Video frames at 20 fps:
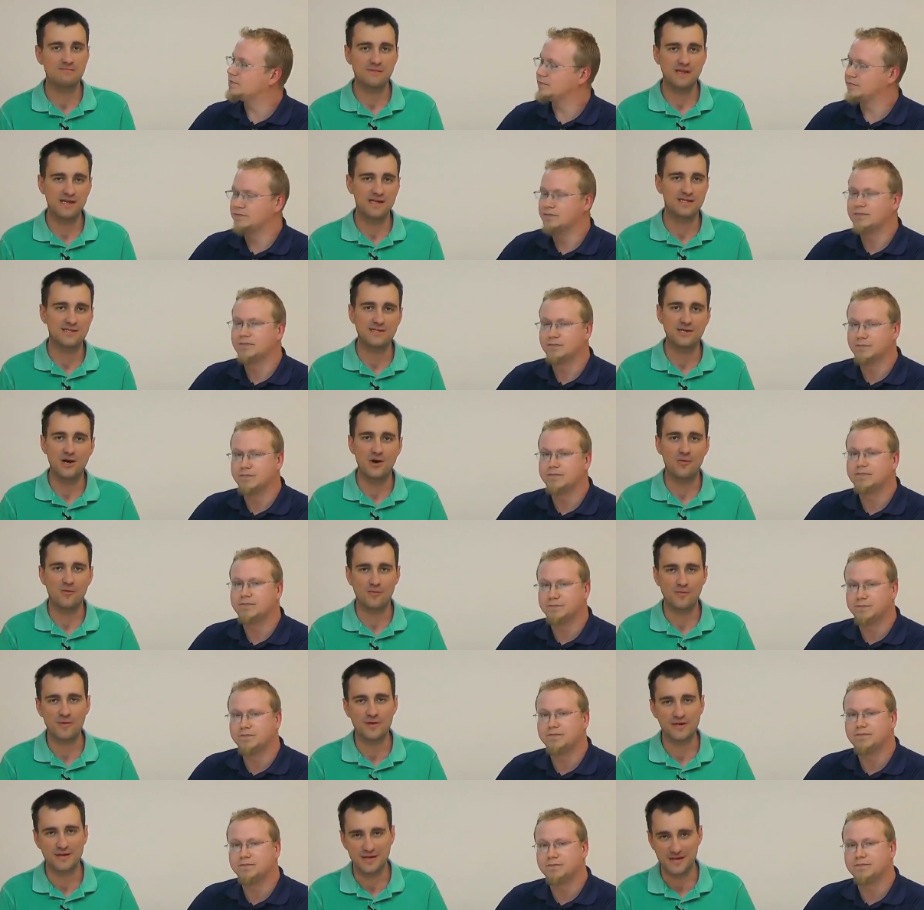Speaker 1: Let us know. We're
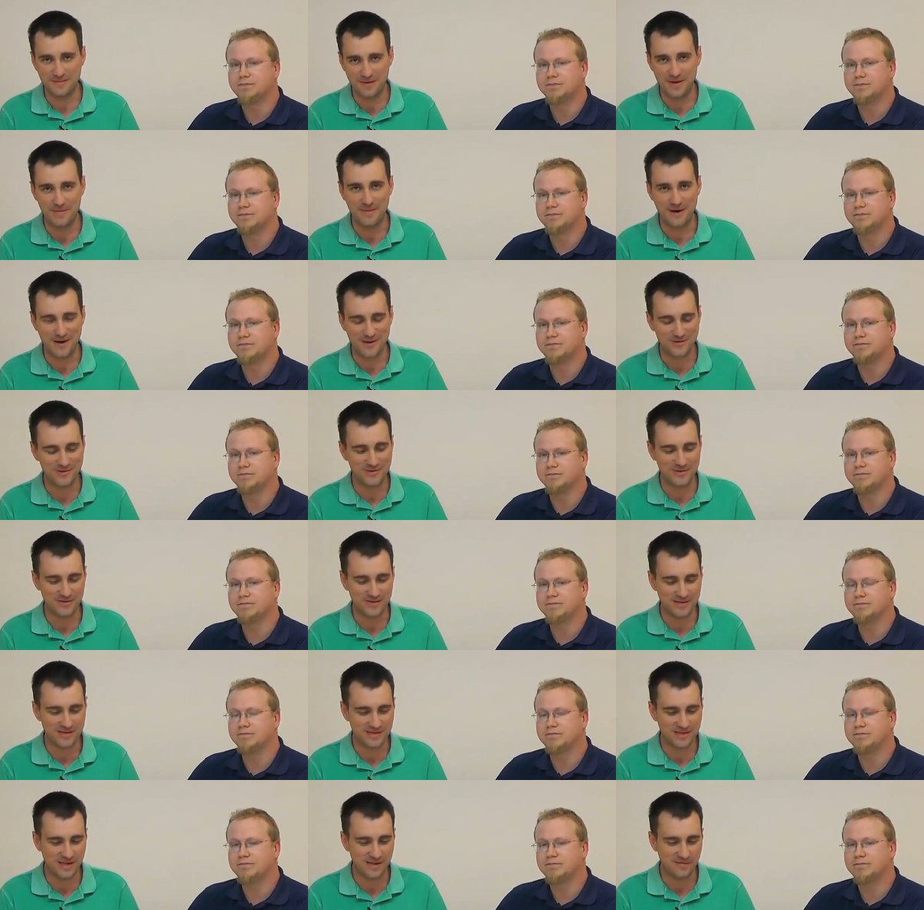pretty good about monitoring mm -hmm. this
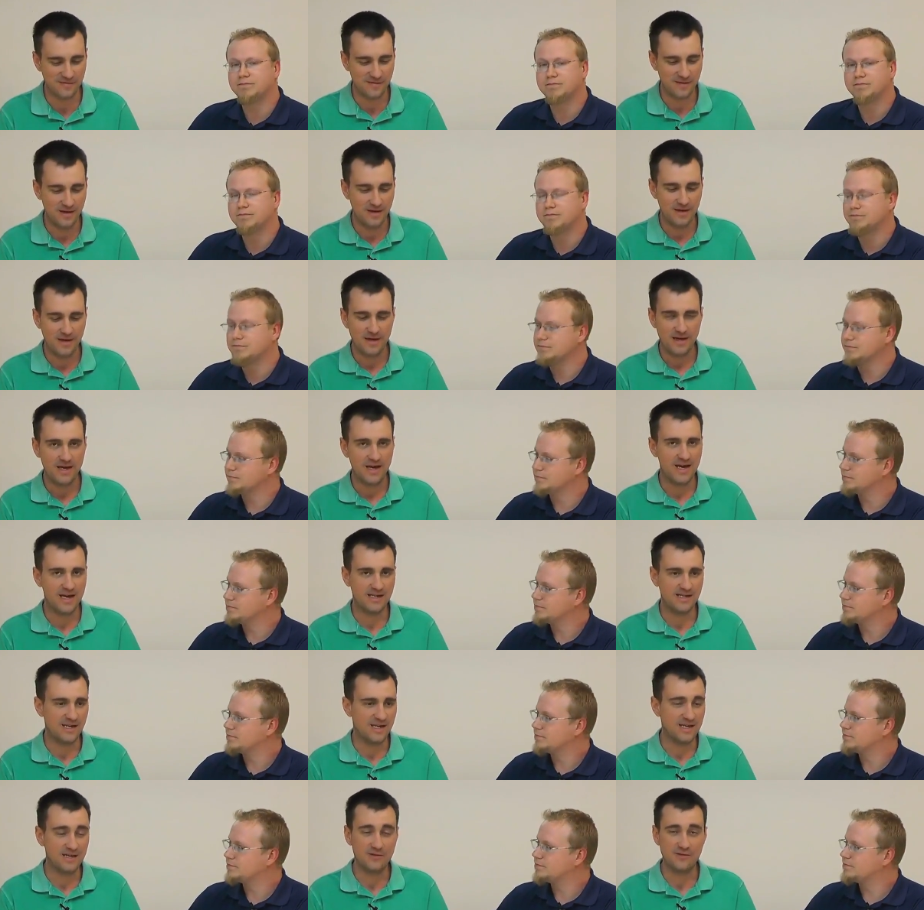stuff. And
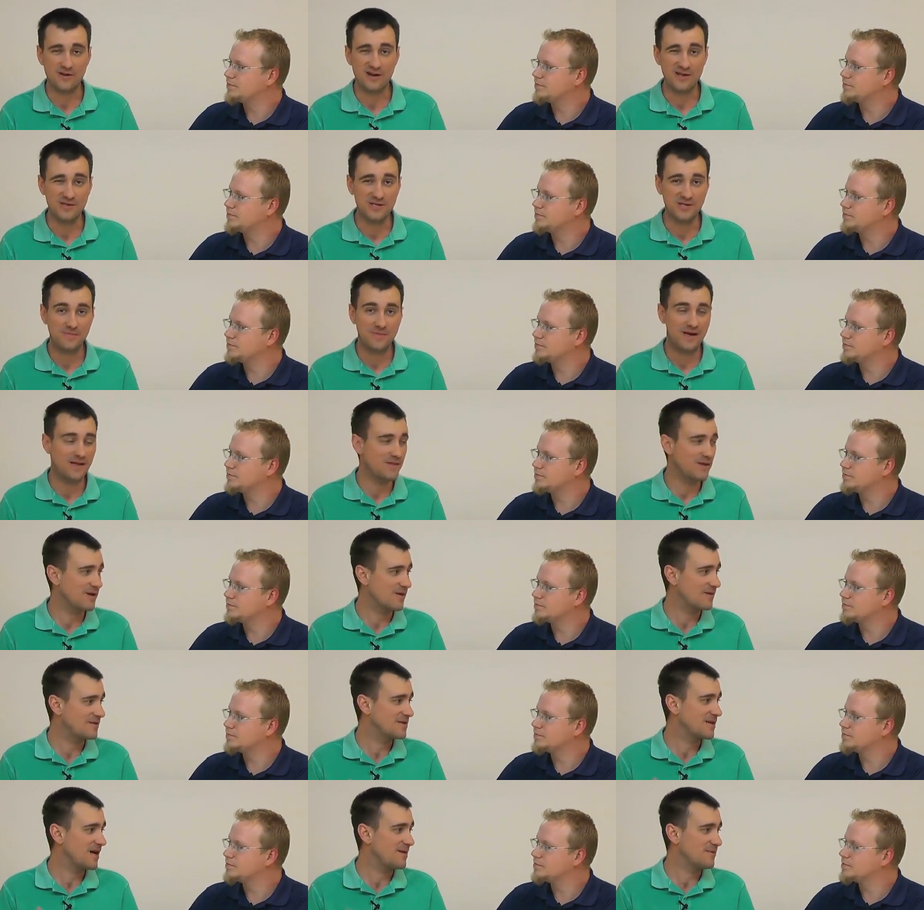uh, either I'll jump on there or
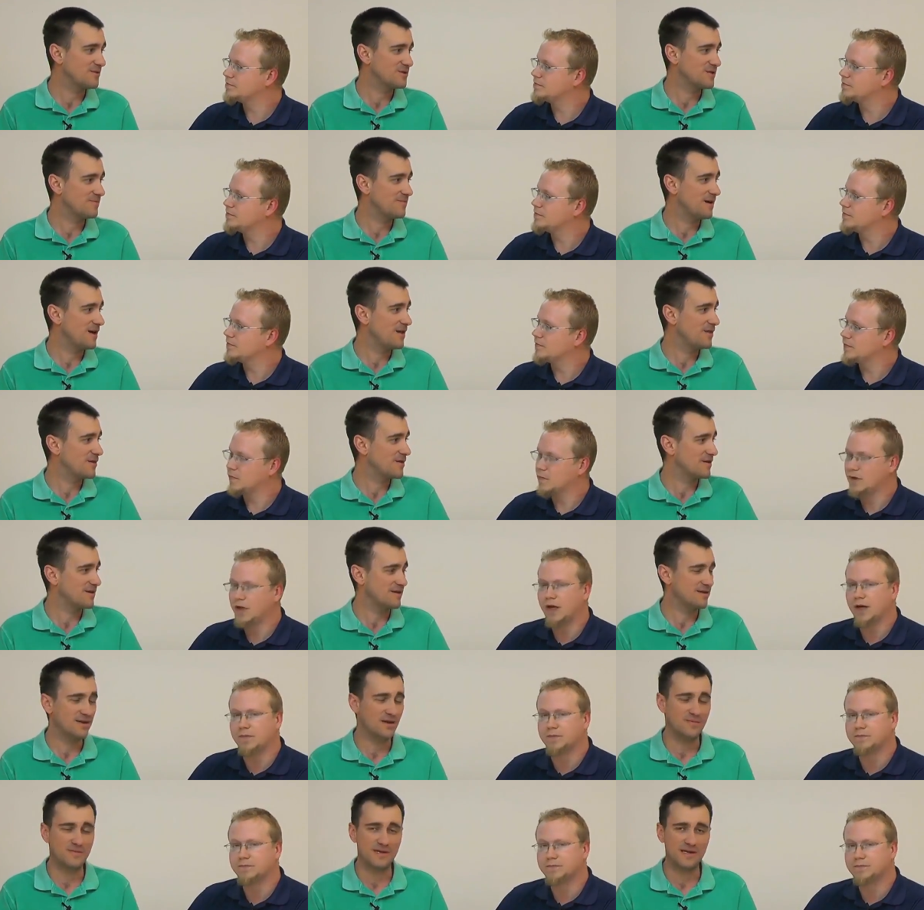Tom will jump on there and yeah.
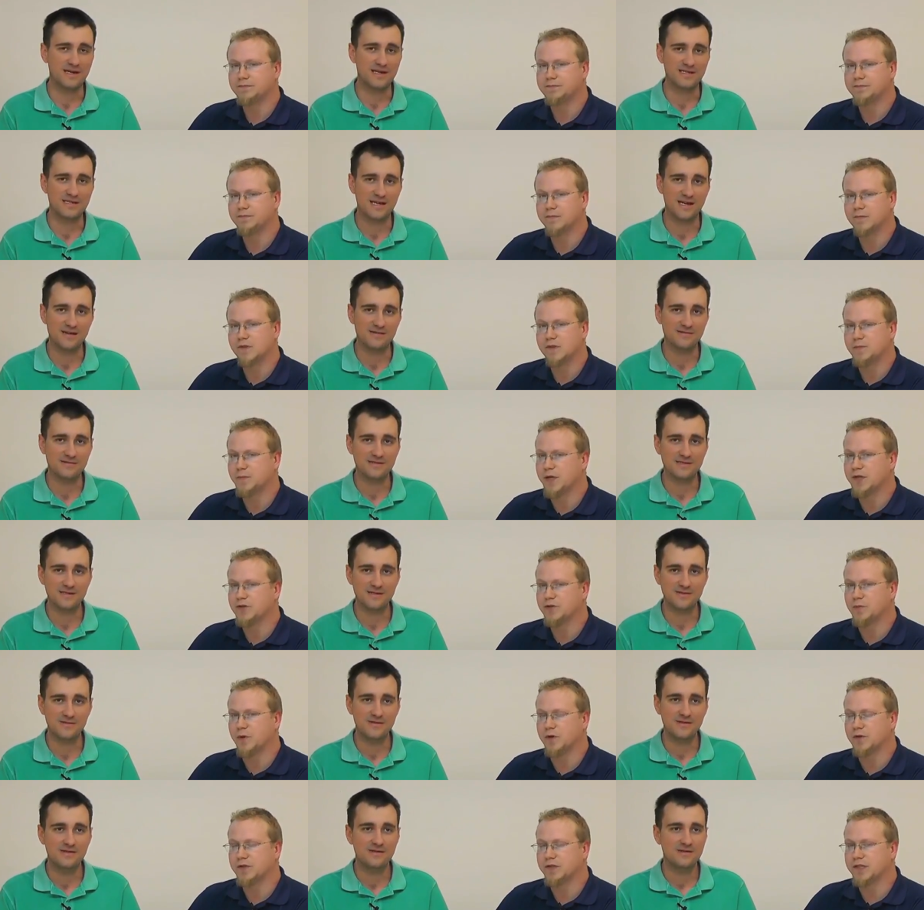help you guys out. Spektrum
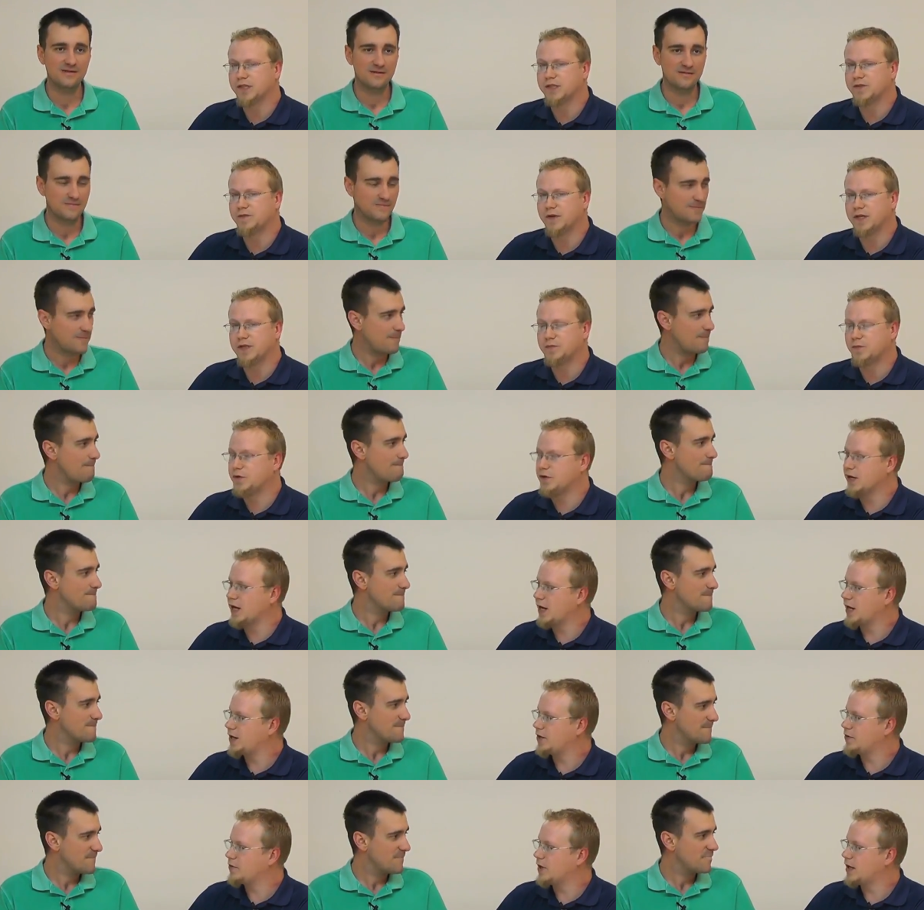
Speaker 2: so. RC's Facebook
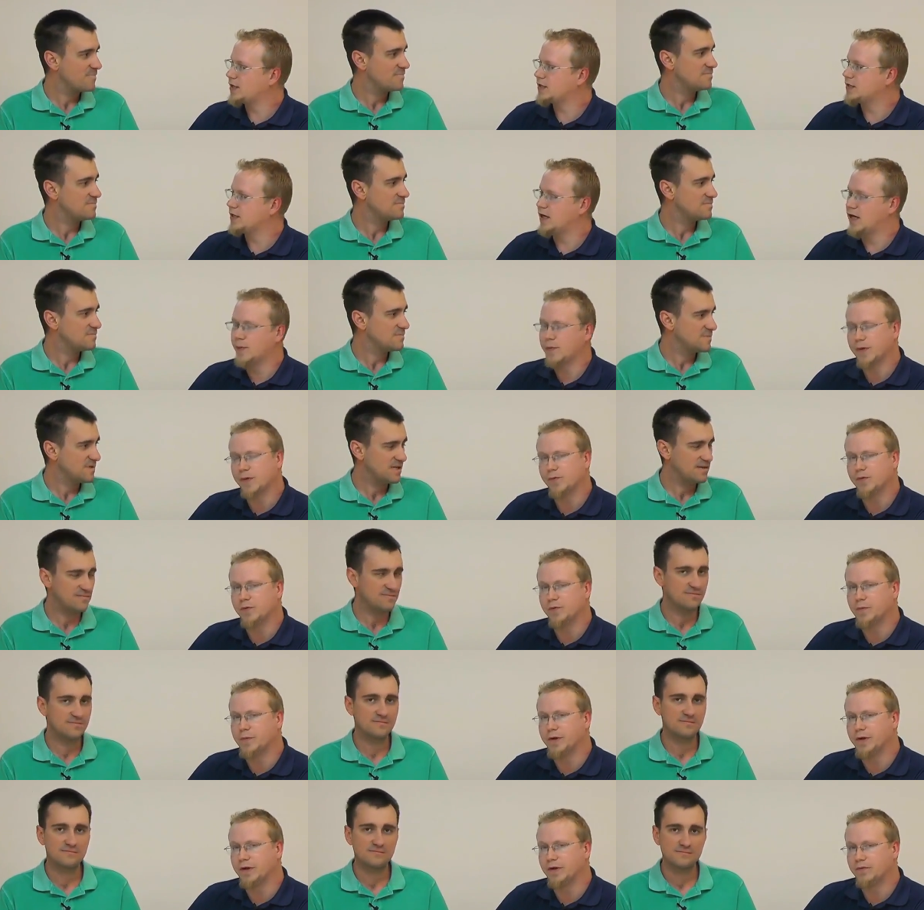and Horizon Hobby. Yeah. We'll
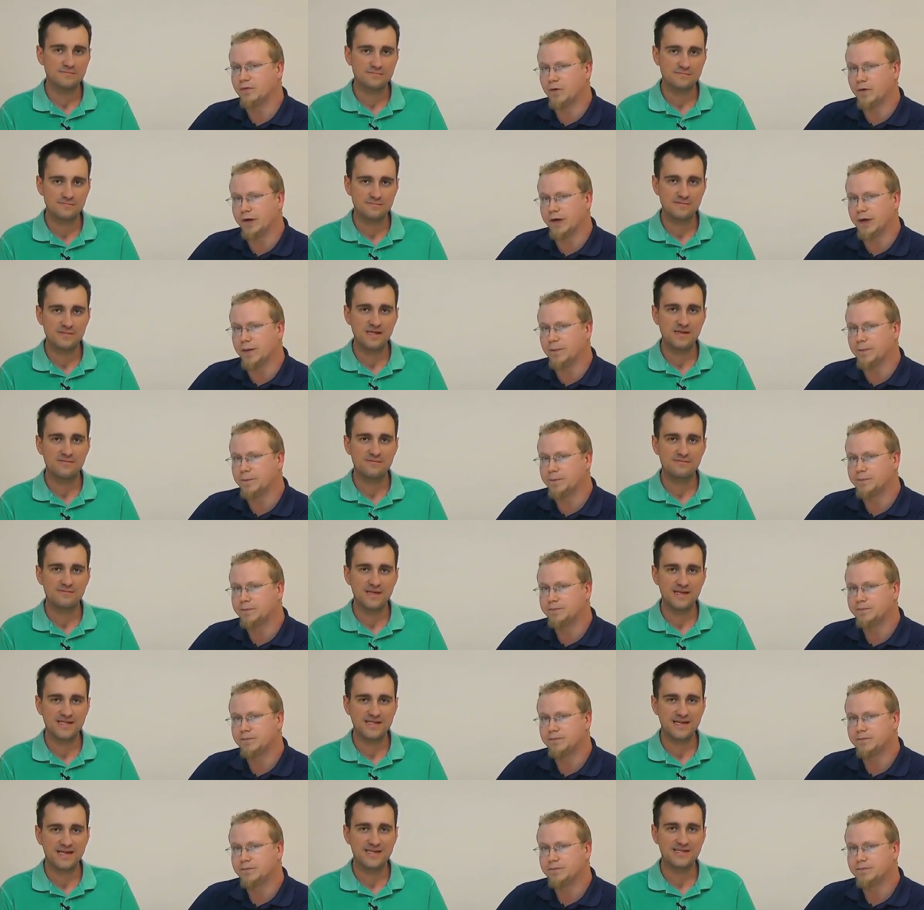be there for you. Yeah.
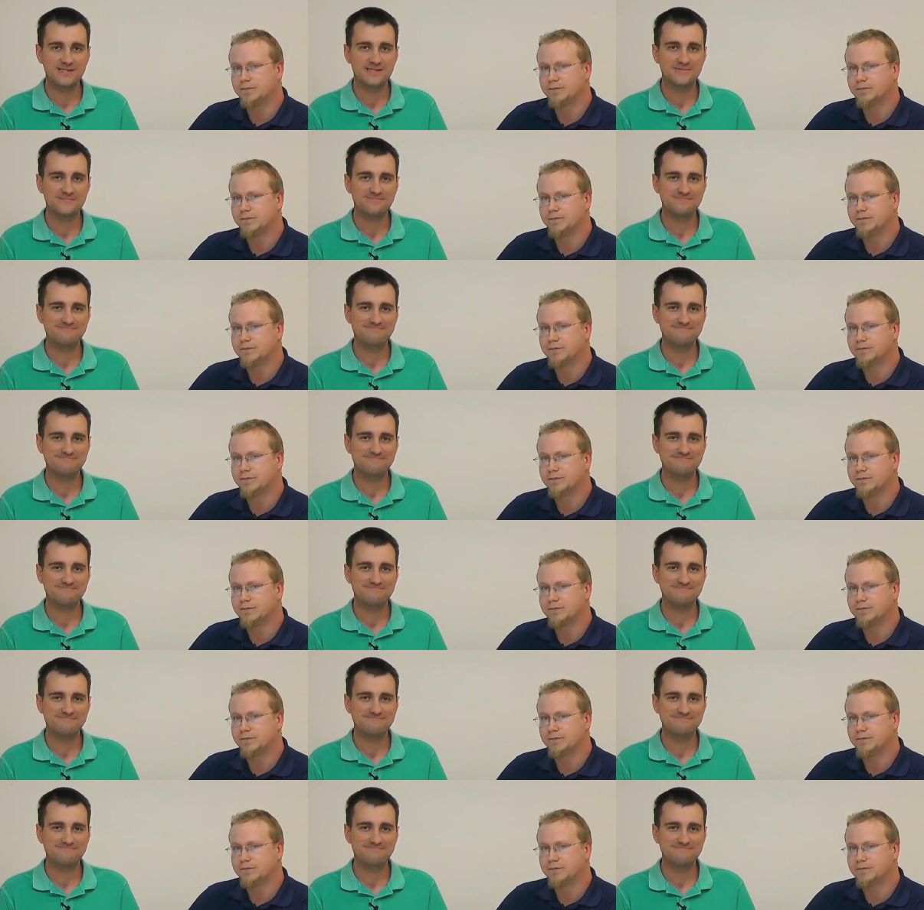
Speaker 1: Thanks, guys.